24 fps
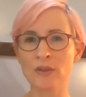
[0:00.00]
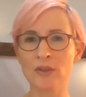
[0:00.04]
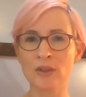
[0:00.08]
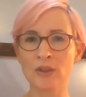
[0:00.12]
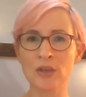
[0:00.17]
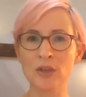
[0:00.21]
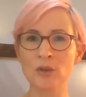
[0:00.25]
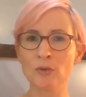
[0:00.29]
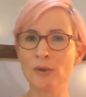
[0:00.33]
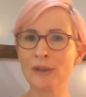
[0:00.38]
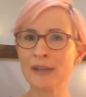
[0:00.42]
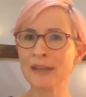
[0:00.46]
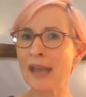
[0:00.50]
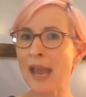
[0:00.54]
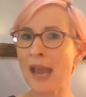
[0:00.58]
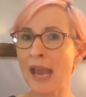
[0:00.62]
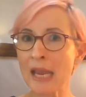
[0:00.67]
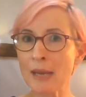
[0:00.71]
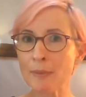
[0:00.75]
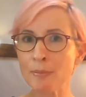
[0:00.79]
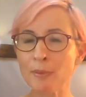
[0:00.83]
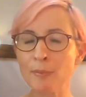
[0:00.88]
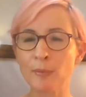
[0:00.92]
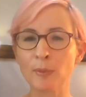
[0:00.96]
you're
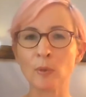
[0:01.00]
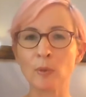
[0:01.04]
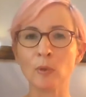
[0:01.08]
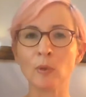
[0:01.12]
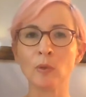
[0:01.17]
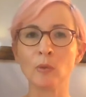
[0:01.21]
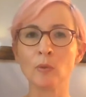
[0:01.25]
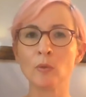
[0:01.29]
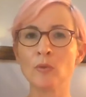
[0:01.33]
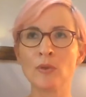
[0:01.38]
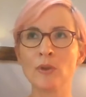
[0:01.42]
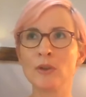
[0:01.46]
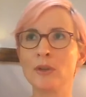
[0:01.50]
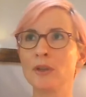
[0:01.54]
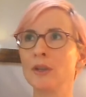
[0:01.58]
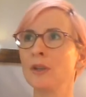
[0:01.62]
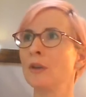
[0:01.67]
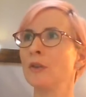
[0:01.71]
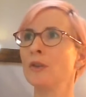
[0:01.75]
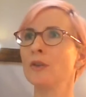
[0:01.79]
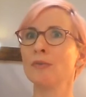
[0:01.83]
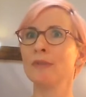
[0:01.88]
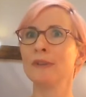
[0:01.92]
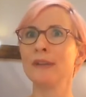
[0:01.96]
incapable, or that,
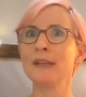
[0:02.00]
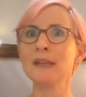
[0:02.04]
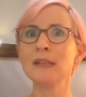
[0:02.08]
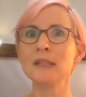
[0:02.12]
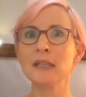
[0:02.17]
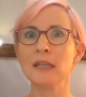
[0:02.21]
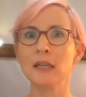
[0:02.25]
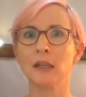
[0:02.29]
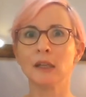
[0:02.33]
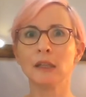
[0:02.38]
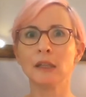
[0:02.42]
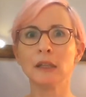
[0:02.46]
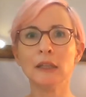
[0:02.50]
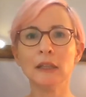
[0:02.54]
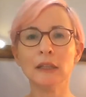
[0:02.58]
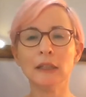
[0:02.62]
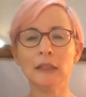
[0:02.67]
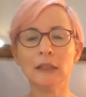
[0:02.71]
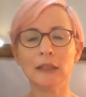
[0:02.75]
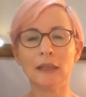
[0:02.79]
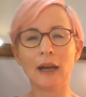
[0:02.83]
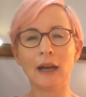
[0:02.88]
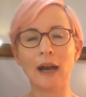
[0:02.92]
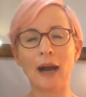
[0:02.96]
you're an idiot.
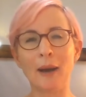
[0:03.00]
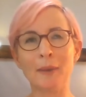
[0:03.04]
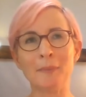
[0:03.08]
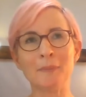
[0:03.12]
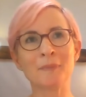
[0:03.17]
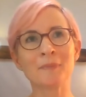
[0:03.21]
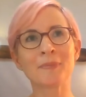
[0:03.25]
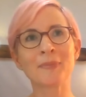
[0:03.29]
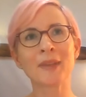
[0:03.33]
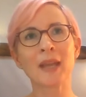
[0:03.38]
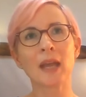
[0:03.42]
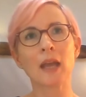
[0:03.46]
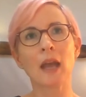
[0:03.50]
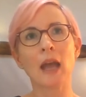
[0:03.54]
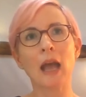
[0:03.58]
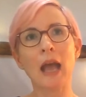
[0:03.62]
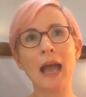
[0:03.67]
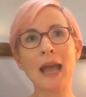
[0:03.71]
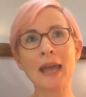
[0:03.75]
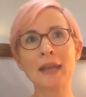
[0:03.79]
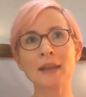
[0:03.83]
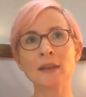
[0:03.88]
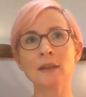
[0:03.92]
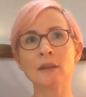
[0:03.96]
And
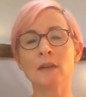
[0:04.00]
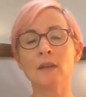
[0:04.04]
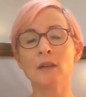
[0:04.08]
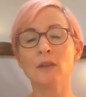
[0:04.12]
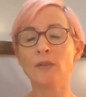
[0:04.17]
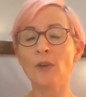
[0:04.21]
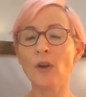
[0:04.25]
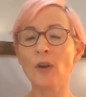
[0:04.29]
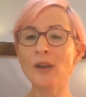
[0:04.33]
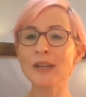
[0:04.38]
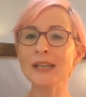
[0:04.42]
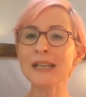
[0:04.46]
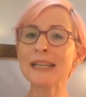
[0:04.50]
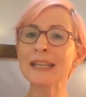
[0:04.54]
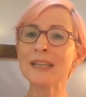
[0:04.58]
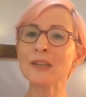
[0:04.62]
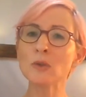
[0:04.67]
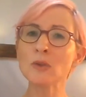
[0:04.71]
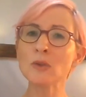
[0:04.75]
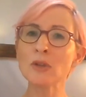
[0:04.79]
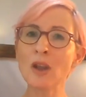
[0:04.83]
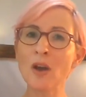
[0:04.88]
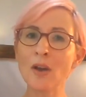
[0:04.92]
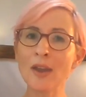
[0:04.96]
finally,
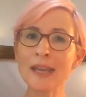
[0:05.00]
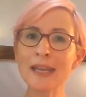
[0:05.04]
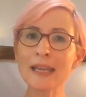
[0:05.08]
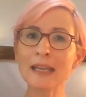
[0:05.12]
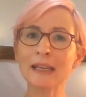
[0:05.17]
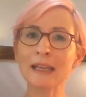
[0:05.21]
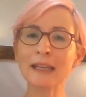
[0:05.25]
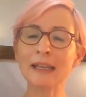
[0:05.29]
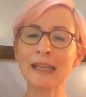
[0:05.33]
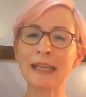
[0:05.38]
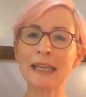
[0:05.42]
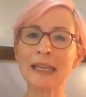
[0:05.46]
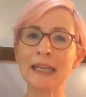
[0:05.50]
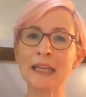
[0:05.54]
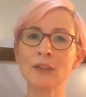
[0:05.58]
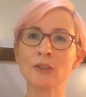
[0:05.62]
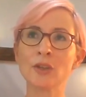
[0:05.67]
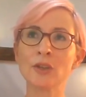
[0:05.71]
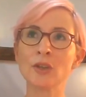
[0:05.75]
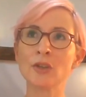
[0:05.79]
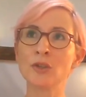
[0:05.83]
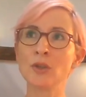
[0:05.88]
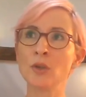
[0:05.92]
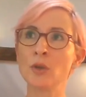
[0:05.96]
you're likely
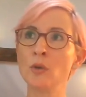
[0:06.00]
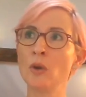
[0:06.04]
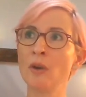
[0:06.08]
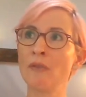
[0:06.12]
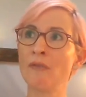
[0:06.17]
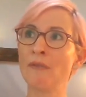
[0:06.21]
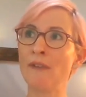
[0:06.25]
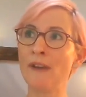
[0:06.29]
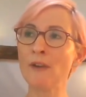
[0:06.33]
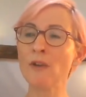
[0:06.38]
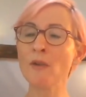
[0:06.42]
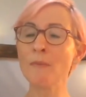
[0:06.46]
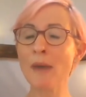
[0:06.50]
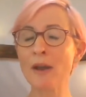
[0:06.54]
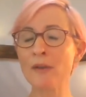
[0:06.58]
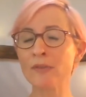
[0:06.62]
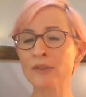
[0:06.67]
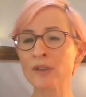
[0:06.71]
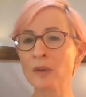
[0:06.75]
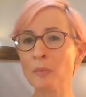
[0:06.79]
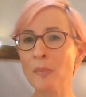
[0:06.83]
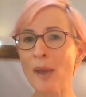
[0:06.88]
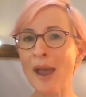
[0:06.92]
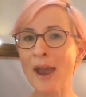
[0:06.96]
to do a fair amount
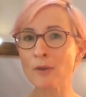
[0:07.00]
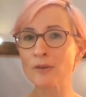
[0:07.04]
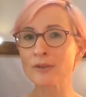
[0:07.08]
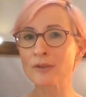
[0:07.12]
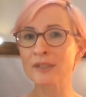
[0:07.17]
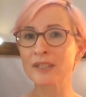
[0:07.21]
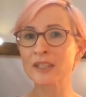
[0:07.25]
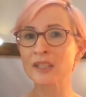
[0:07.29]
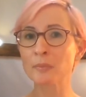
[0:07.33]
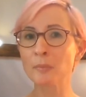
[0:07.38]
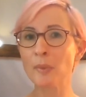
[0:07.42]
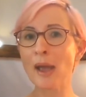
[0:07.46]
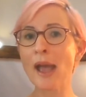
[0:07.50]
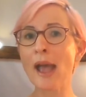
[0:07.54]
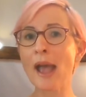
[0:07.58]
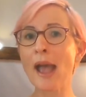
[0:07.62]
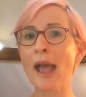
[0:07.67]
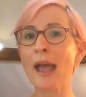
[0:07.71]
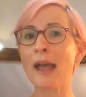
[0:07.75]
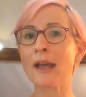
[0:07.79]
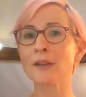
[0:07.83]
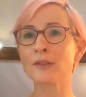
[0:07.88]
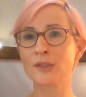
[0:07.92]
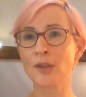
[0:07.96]
of compare and
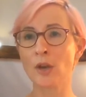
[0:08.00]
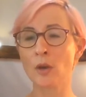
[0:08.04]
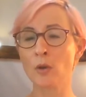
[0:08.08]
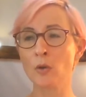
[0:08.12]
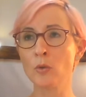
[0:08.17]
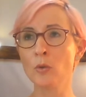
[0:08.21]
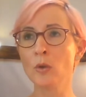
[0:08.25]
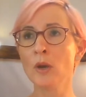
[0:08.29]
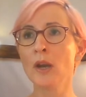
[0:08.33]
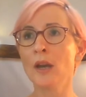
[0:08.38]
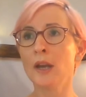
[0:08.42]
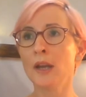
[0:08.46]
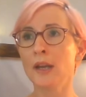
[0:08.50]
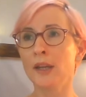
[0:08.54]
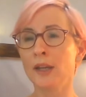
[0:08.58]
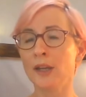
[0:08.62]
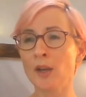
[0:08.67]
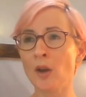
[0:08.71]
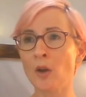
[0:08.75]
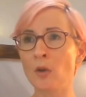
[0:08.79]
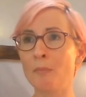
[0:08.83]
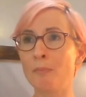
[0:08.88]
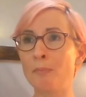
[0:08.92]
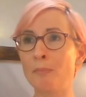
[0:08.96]
despair. So,
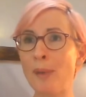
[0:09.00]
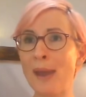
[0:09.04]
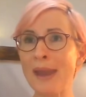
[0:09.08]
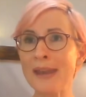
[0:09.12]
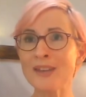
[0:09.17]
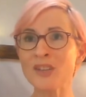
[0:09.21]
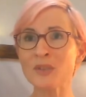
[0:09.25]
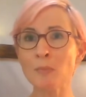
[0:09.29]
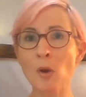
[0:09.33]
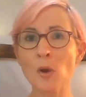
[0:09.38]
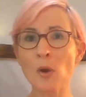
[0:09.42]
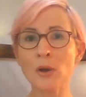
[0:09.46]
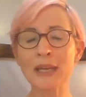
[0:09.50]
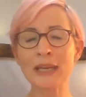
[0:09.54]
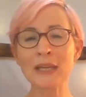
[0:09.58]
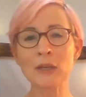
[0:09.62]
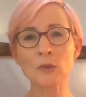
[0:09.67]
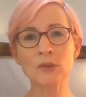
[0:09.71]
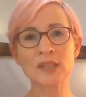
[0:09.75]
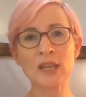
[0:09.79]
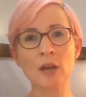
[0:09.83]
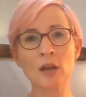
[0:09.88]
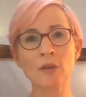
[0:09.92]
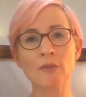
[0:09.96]
benchmarking
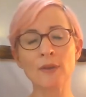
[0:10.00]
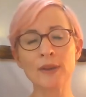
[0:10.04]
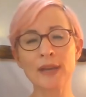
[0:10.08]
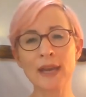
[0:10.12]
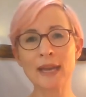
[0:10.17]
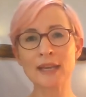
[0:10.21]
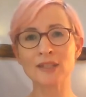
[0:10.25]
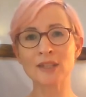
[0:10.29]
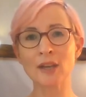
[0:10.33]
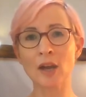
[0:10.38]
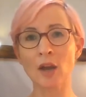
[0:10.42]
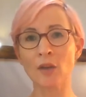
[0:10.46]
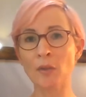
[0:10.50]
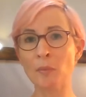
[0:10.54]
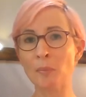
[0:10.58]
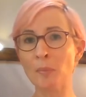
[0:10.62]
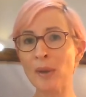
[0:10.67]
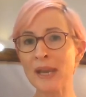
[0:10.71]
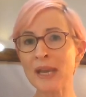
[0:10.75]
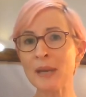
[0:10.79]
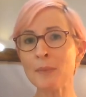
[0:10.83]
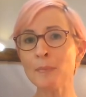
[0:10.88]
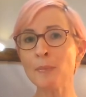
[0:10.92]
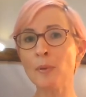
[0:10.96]
yourself against other
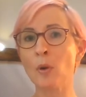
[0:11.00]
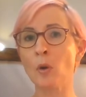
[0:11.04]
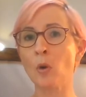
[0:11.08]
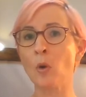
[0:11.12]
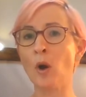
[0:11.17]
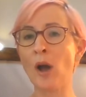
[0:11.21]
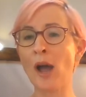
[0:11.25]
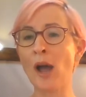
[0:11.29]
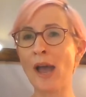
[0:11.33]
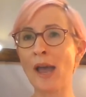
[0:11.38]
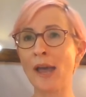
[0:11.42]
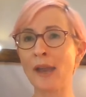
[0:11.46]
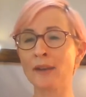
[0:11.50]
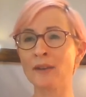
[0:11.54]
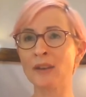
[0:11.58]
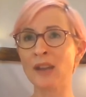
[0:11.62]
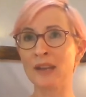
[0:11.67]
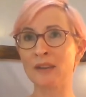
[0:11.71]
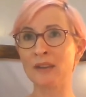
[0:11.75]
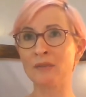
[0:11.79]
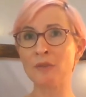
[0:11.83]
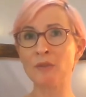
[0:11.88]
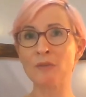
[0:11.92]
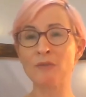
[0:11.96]
people. And
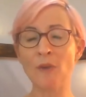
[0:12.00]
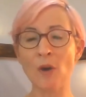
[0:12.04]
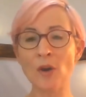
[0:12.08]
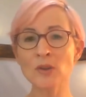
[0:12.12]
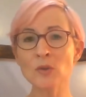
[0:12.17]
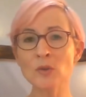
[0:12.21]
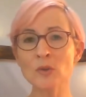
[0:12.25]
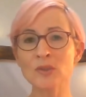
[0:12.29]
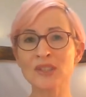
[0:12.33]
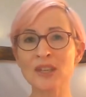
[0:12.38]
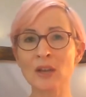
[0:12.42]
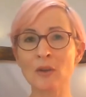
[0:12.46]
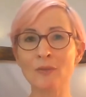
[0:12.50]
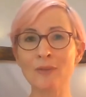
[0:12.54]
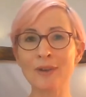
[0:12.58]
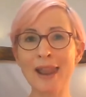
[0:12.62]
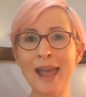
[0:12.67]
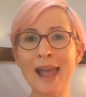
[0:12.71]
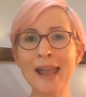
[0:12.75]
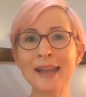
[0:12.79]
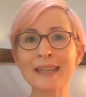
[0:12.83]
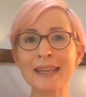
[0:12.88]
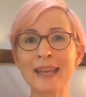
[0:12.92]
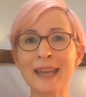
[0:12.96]
if you find yourself
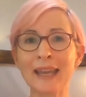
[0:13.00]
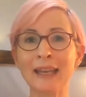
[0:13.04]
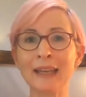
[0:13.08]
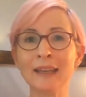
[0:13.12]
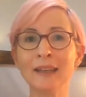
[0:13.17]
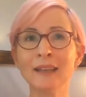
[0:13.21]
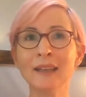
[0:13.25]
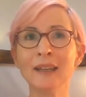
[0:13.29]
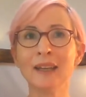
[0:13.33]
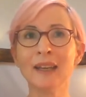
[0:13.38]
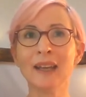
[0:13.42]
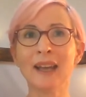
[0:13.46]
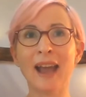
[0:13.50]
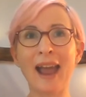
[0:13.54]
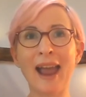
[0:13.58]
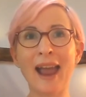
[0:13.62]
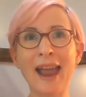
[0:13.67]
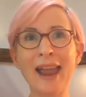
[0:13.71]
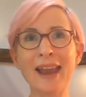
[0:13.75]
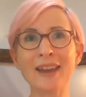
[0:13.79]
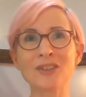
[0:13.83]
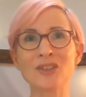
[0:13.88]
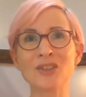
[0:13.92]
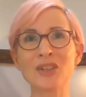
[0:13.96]
lacking,
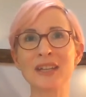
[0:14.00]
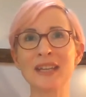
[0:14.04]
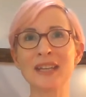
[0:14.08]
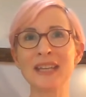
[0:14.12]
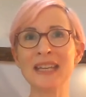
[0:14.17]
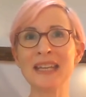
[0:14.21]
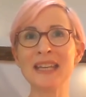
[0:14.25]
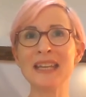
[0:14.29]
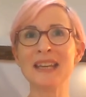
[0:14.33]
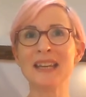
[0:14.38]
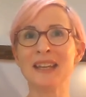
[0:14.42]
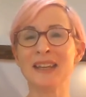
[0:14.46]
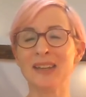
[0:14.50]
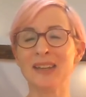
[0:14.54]
actually,